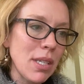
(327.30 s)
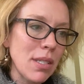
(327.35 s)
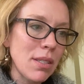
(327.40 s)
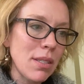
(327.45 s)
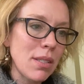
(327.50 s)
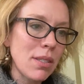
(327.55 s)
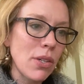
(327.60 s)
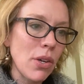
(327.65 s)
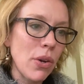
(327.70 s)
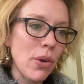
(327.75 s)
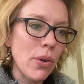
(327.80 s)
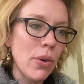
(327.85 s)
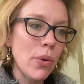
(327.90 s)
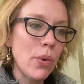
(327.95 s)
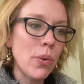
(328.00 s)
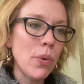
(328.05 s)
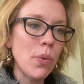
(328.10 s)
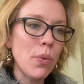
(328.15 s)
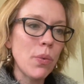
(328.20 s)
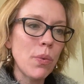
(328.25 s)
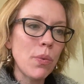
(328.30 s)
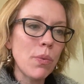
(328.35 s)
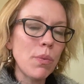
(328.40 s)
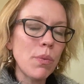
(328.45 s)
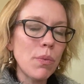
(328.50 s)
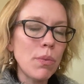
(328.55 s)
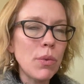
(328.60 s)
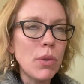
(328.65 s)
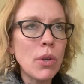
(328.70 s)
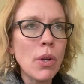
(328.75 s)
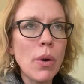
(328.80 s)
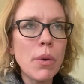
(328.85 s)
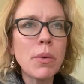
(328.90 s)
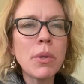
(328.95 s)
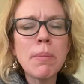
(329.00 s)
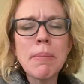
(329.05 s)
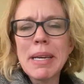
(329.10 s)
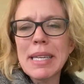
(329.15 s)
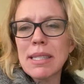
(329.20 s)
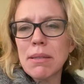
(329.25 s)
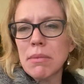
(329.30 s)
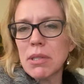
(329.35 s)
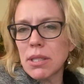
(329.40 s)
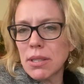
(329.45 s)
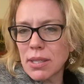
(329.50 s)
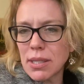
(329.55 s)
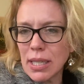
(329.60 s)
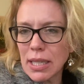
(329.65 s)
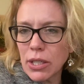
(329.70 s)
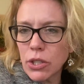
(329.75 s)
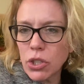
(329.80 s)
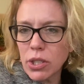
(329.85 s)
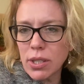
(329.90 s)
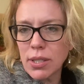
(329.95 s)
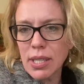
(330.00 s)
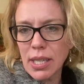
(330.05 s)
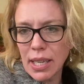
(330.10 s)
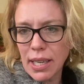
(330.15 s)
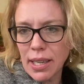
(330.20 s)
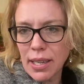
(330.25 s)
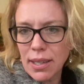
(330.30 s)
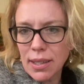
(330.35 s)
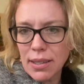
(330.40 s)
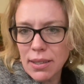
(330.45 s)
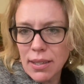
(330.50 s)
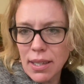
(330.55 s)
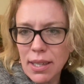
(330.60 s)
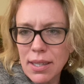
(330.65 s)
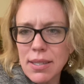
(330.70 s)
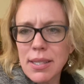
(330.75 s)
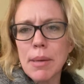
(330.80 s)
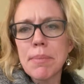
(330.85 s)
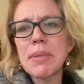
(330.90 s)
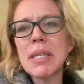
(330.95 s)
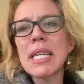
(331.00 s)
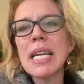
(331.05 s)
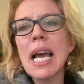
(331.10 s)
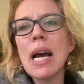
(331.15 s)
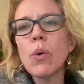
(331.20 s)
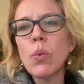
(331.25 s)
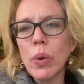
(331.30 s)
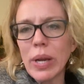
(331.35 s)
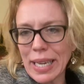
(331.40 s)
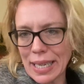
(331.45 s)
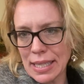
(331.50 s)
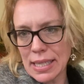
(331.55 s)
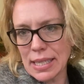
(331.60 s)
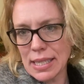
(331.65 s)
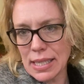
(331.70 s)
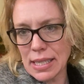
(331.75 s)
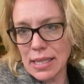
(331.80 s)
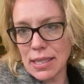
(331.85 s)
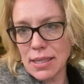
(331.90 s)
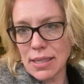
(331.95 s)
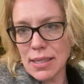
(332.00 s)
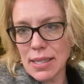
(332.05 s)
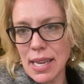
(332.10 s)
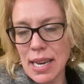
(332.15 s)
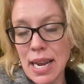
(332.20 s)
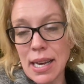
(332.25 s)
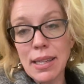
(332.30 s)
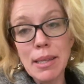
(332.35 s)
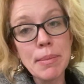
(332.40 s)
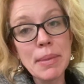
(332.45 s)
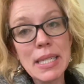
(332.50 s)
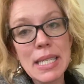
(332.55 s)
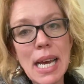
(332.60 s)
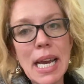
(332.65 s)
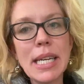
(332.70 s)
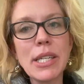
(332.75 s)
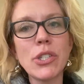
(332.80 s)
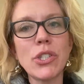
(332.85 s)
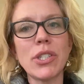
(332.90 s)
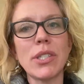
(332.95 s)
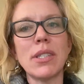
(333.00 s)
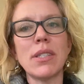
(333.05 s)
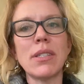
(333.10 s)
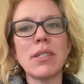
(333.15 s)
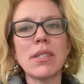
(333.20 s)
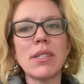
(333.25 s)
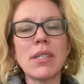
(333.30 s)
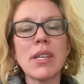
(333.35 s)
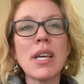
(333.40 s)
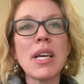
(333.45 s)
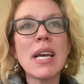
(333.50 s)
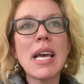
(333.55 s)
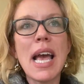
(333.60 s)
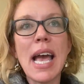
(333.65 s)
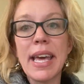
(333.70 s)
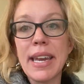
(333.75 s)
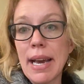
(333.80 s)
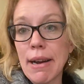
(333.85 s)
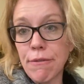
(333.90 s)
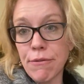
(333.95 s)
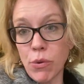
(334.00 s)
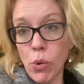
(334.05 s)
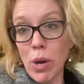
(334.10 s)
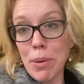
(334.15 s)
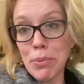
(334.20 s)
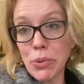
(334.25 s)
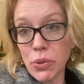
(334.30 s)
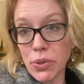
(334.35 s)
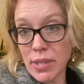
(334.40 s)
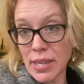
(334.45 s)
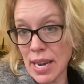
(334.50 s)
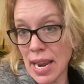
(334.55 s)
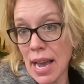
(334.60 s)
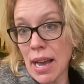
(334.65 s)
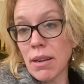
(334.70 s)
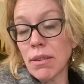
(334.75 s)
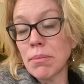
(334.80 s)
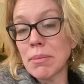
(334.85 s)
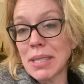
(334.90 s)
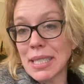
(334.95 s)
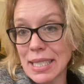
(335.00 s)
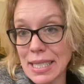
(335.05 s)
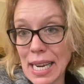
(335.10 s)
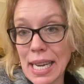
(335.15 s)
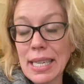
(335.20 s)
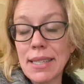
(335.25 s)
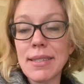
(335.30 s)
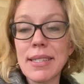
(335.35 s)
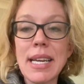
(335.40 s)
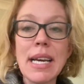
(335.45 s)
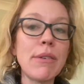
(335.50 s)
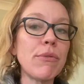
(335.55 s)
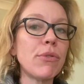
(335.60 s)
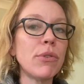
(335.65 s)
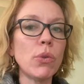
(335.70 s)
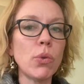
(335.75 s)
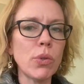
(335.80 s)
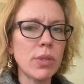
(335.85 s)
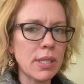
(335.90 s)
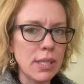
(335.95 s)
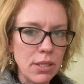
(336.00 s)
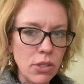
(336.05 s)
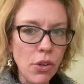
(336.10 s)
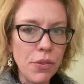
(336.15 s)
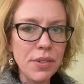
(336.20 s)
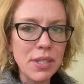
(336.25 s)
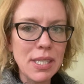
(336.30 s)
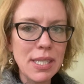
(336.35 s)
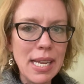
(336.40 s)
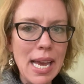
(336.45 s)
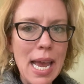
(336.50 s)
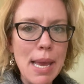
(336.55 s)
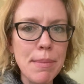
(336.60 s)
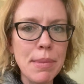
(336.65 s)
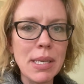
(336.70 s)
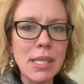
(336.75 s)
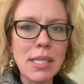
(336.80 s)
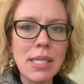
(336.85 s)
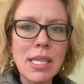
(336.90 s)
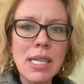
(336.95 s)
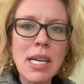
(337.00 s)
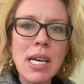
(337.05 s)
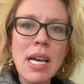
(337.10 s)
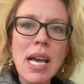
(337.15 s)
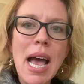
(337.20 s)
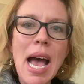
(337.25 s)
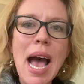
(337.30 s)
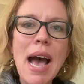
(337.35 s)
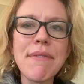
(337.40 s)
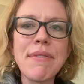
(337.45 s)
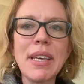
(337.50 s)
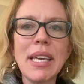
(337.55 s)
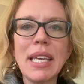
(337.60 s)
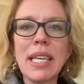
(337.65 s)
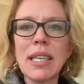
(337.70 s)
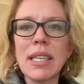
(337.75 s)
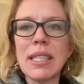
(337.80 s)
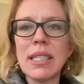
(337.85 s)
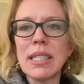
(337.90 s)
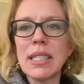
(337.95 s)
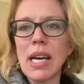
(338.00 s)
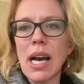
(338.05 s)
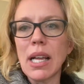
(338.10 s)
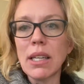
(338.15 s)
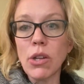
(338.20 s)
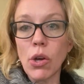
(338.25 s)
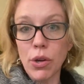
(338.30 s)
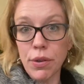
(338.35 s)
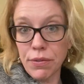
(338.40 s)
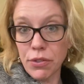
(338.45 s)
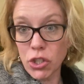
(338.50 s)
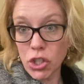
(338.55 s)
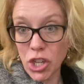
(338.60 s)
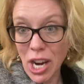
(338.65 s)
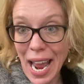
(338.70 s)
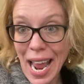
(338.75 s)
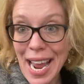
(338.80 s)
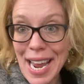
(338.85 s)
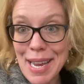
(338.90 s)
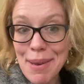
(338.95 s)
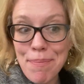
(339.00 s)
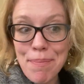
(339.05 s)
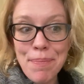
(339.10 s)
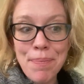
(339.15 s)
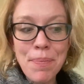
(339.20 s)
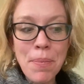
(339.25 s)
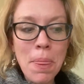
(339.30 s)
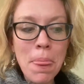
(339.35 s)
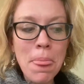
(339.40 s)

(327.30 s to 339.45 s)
So, I want to make some distinctions here. Accepting our weaknesses and our limitations and our foibles and our mistakes and our flaws is not the same as having a lot of shame.